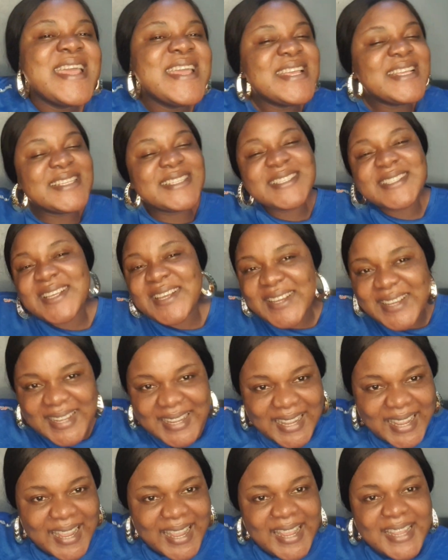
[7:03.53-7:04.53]
So
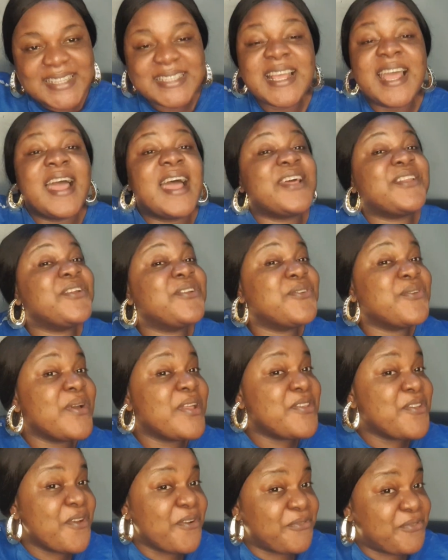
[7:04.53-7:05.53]
guys, I don't know
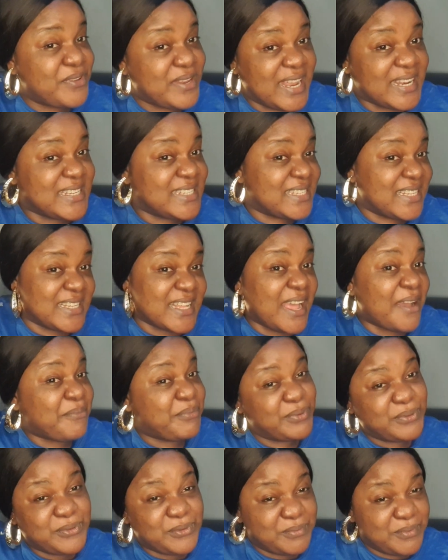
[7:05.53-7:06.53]
any of you that this has
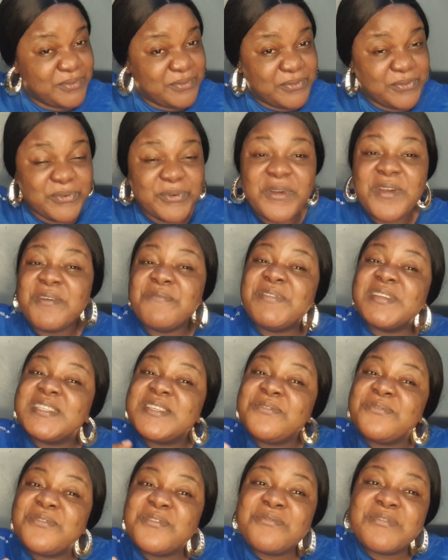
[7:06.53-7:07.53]
happened to before, but
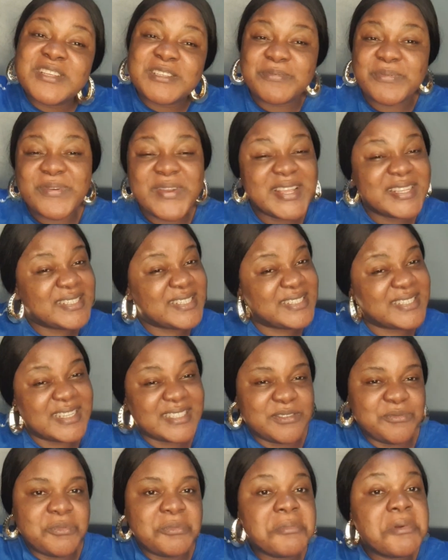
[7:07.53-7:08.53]
if you've experienced this as
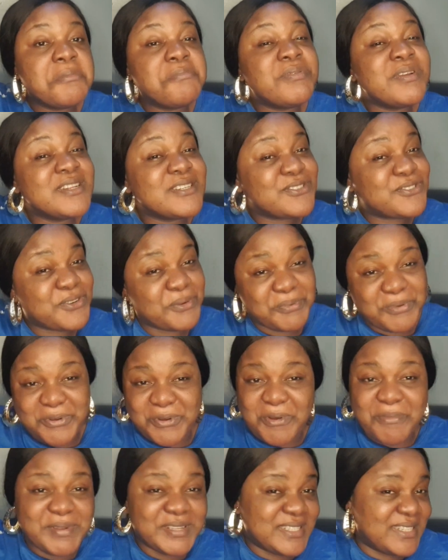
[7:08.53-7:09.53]
a woman, please drop your
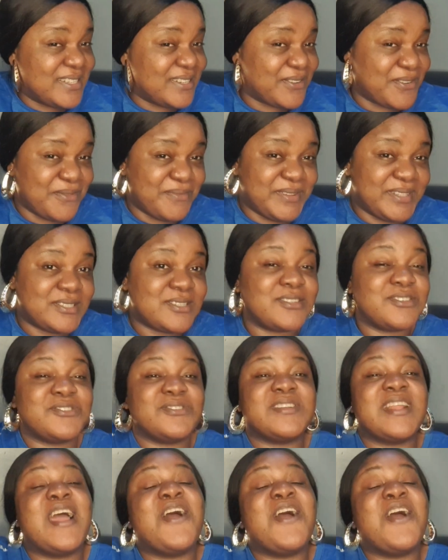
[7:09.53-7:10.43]
comment in the comment section.